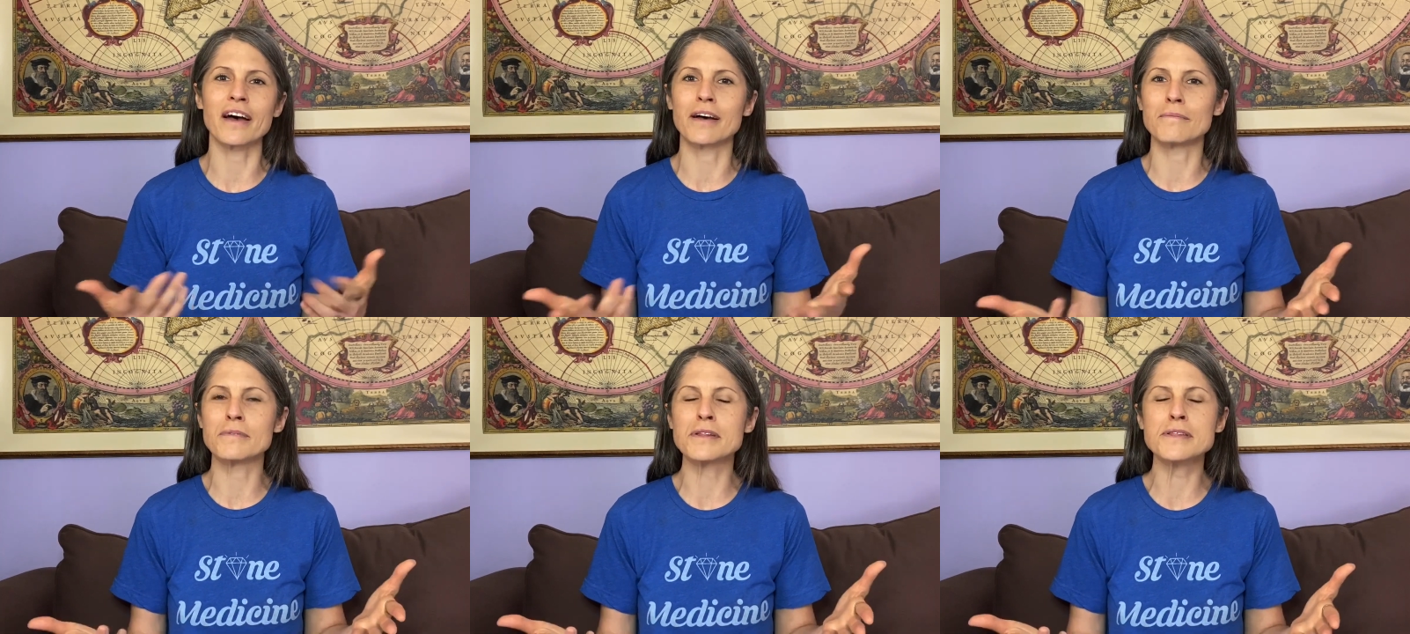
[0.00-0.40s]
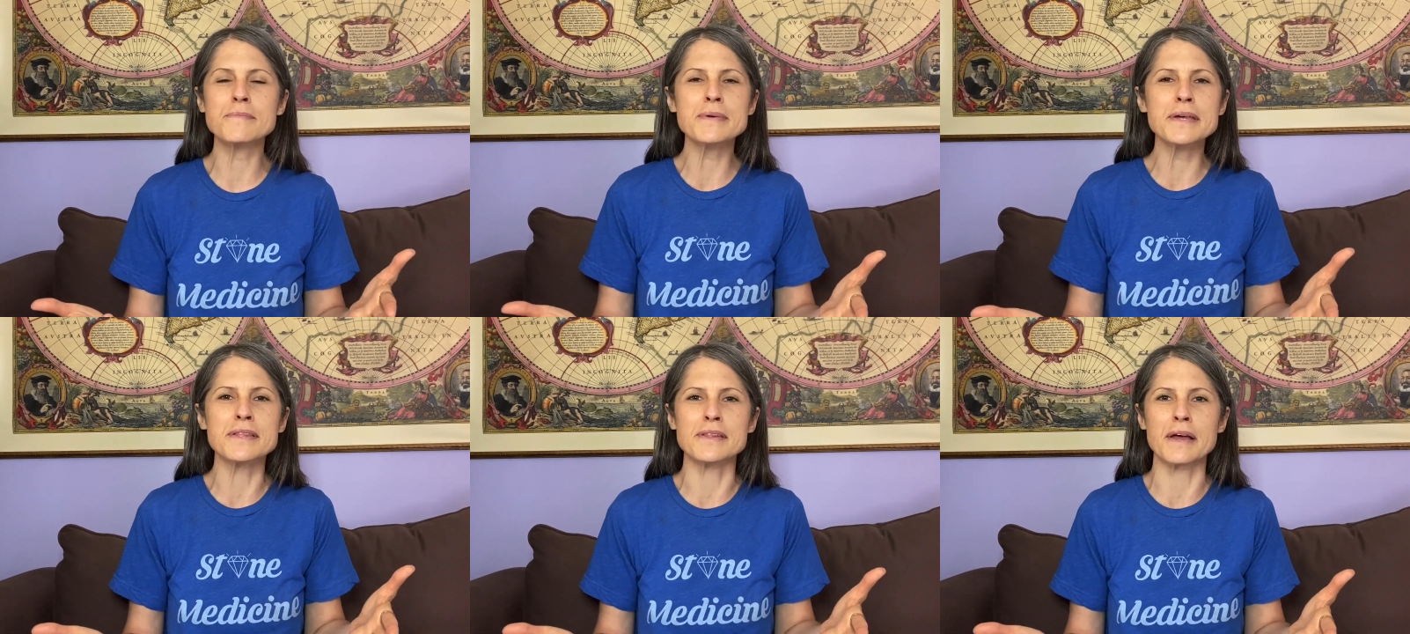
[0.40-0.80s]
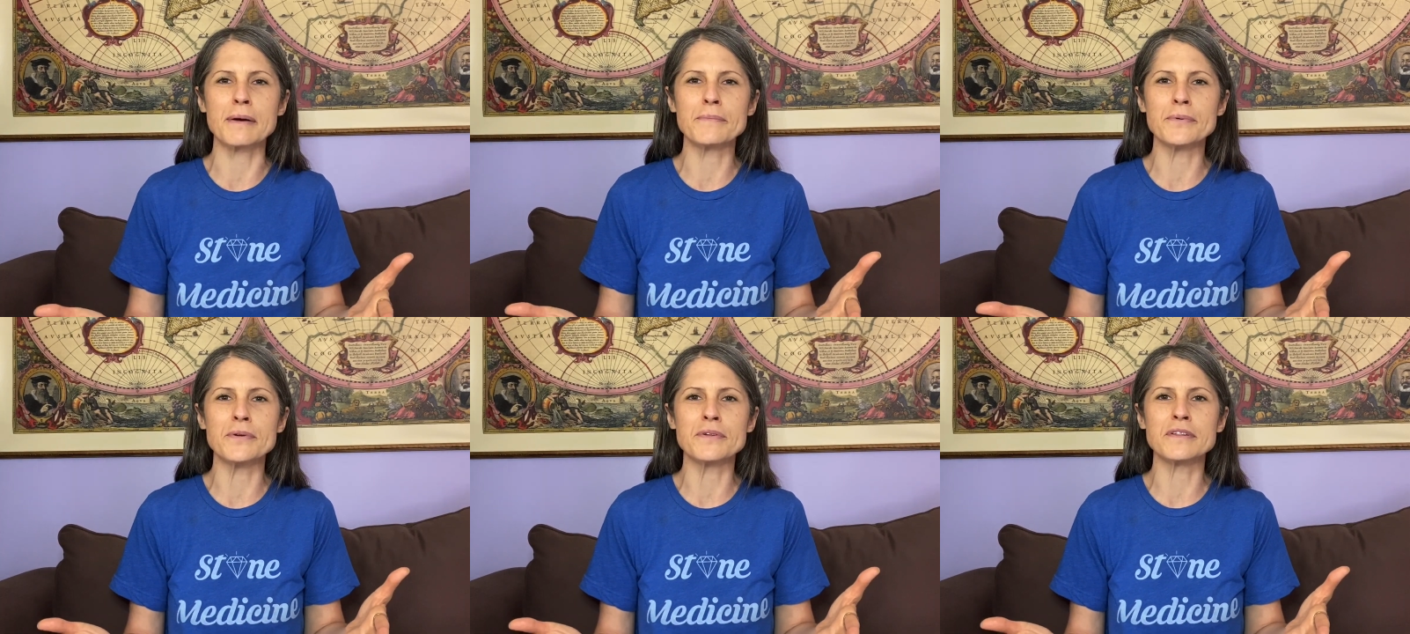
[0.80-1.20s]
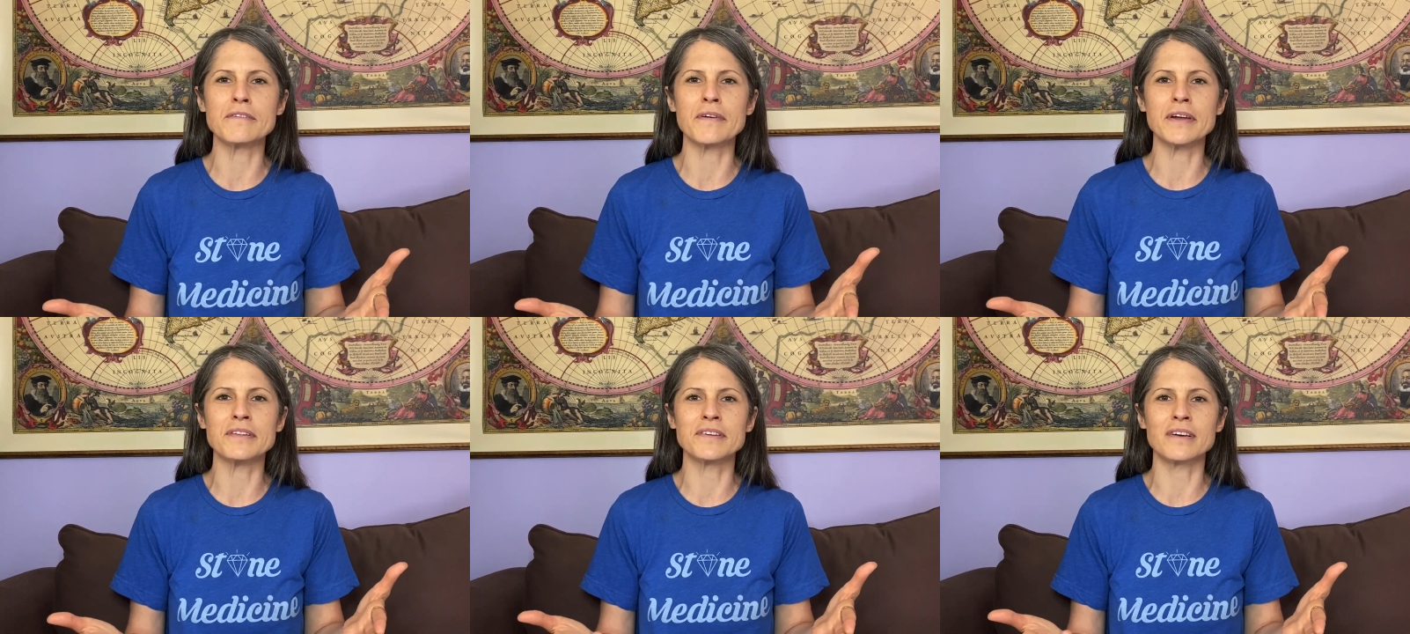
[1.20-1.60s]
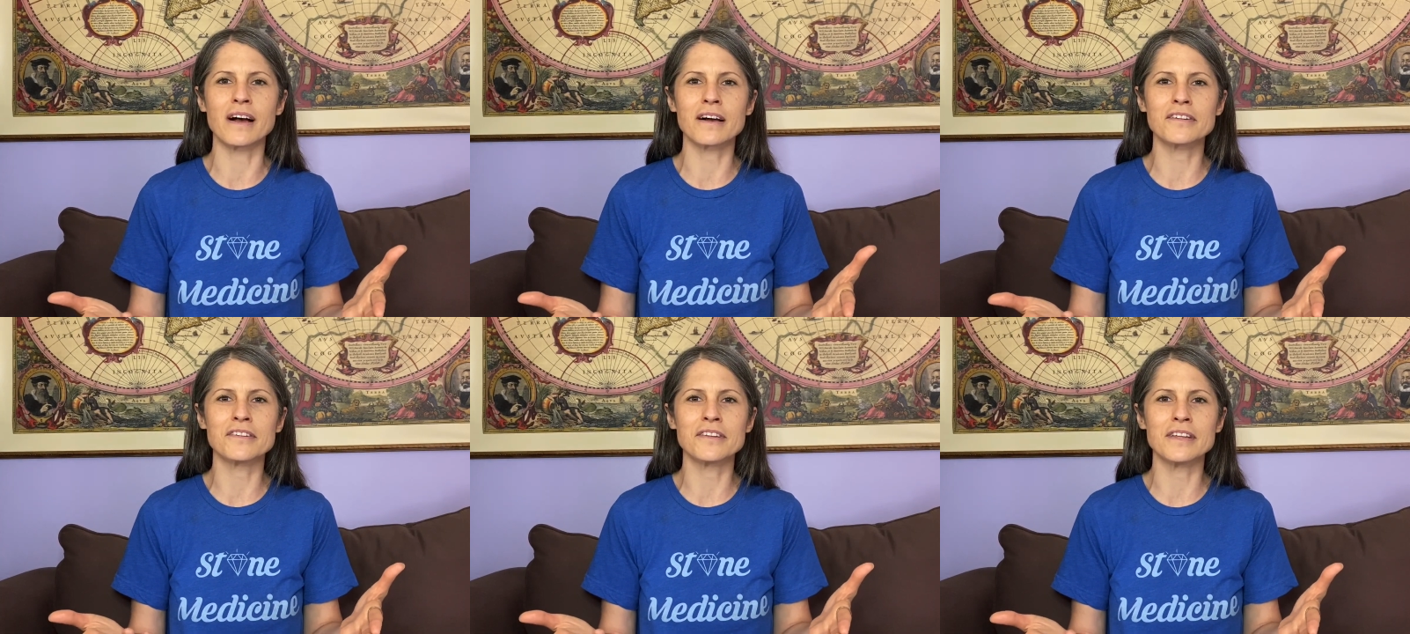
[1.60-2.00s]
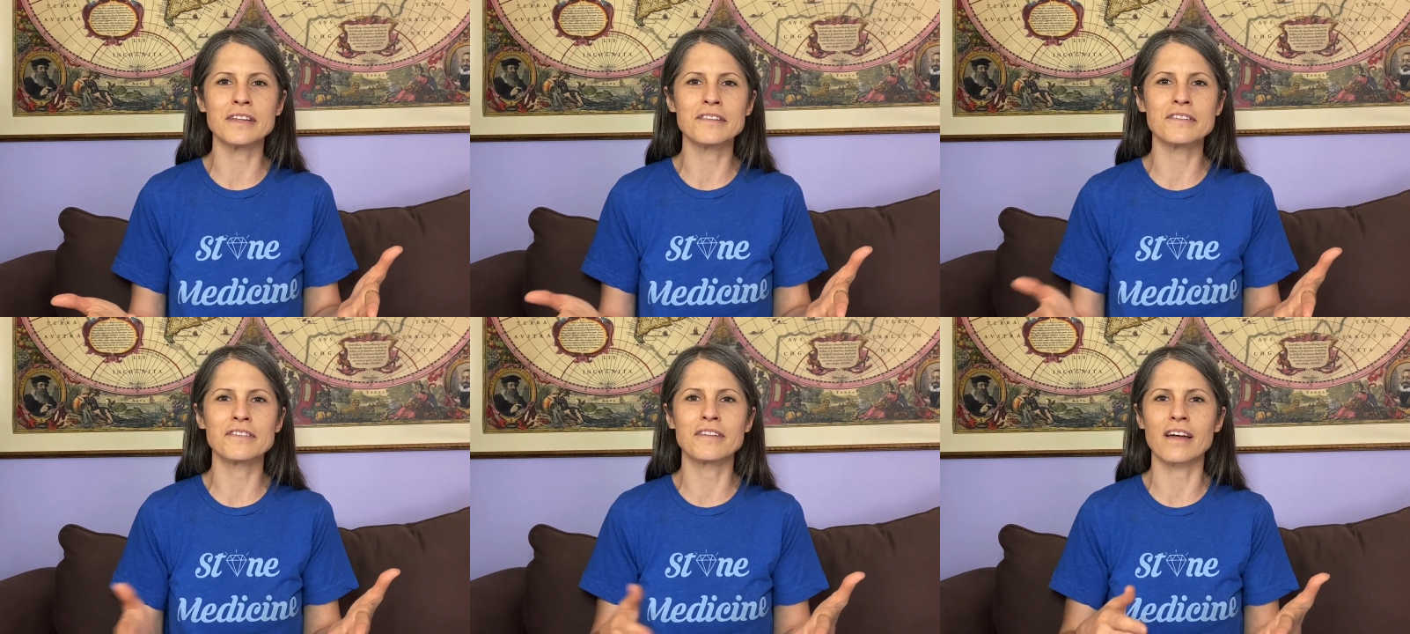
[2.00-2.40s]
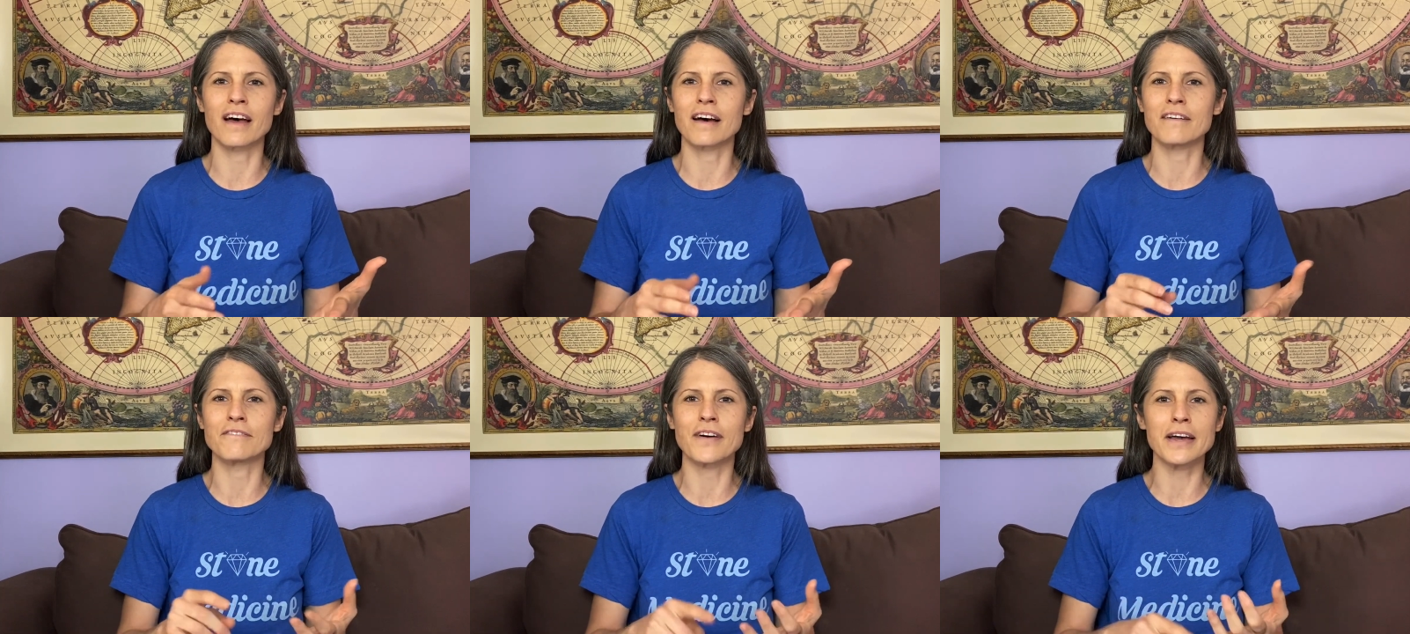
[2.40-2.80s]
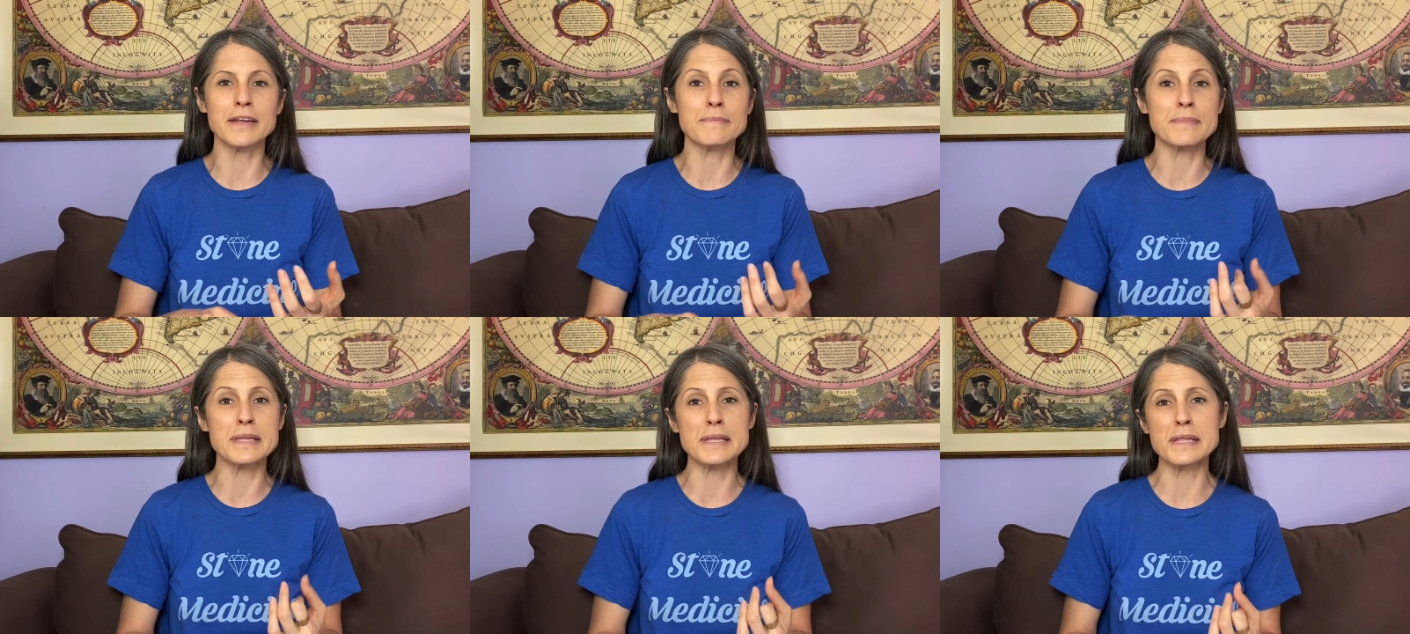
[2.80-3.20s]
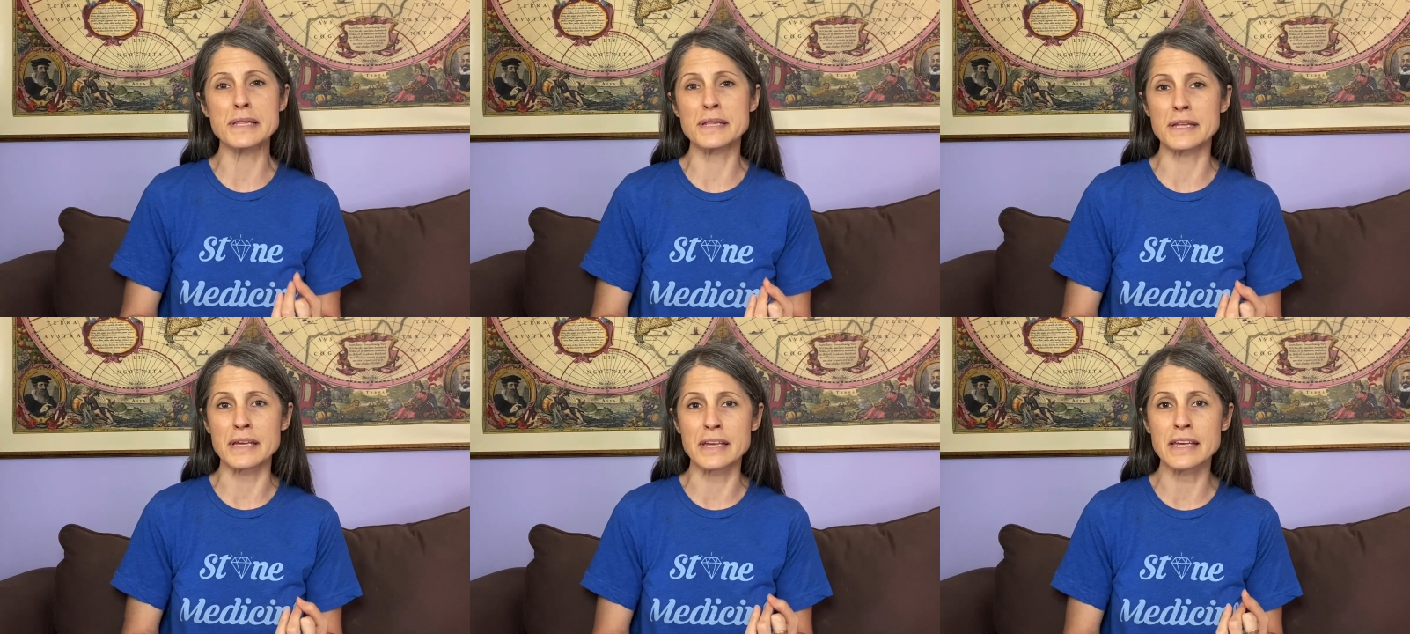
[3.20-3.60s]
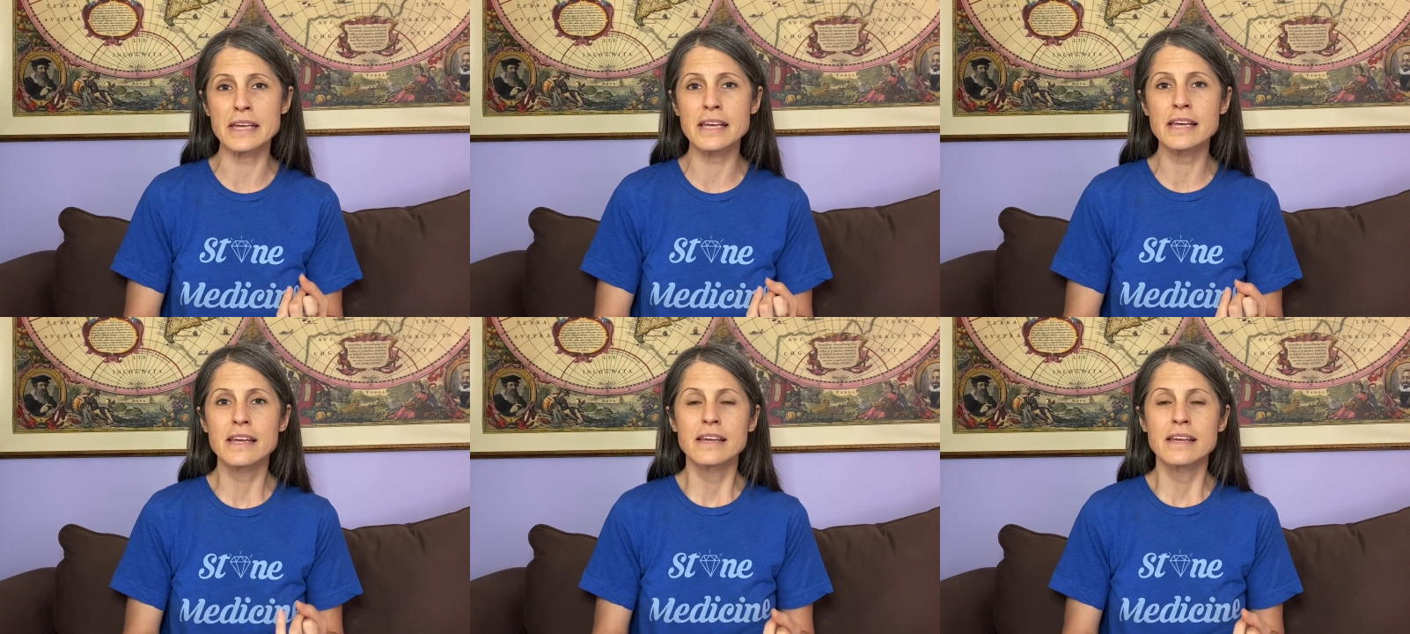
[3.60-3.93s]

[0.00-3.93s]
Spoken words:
Just some examples of antioxidants: vitamin C,